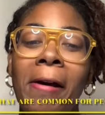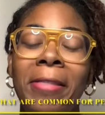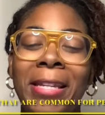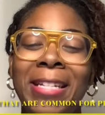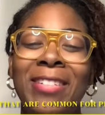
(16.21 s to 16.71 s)

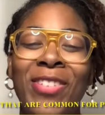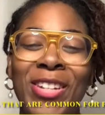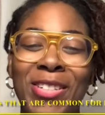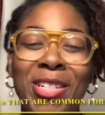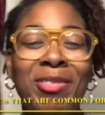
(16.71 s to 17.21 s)
these
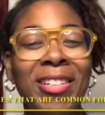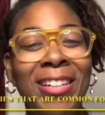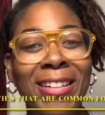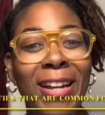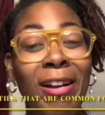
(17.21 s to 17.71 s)
videos as we're
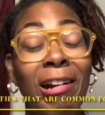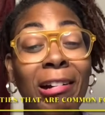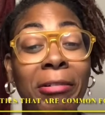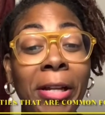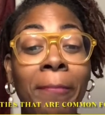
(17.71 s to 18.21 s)
learning and
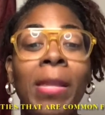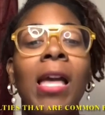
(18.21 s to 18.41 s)
growing.